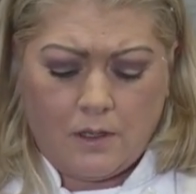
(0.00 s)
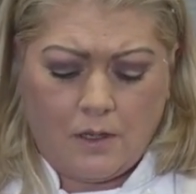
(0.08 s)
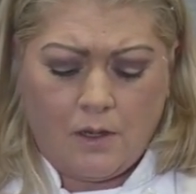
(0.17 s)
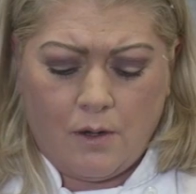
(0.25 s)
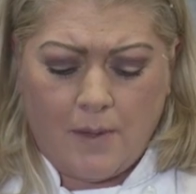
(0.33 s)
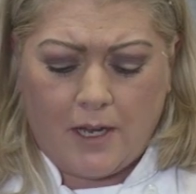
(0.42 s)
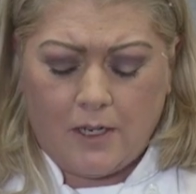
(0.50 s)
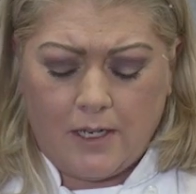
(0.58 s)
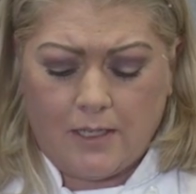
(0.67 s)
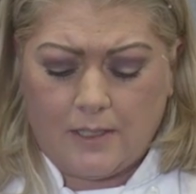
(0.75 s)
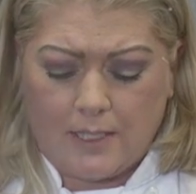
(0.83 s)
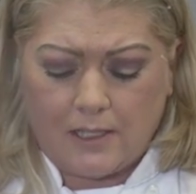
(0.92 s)
Oh my
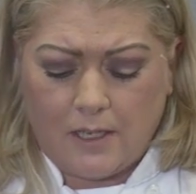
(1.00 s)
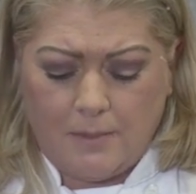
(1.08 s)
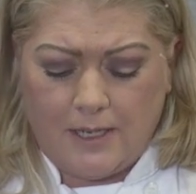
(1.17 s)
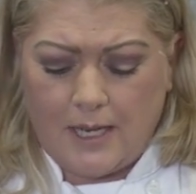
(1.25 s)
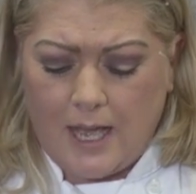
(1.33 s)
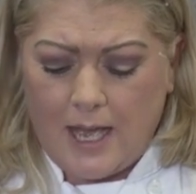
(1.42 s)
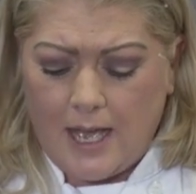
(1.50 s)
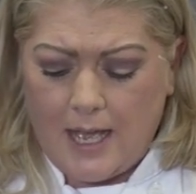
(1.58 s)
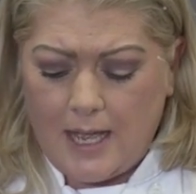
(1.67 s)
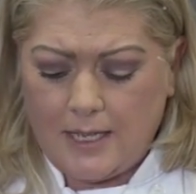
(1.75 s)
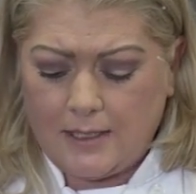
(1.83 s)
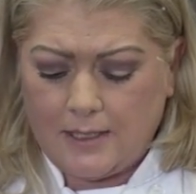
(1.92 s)
goodness, that's gonna be
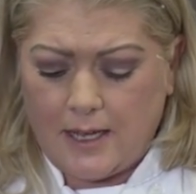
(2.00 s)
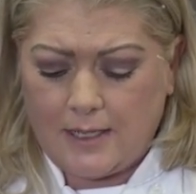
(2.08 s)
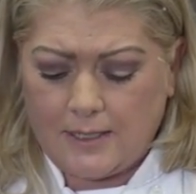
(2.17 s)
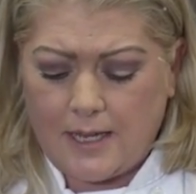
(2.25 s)
nice, nice,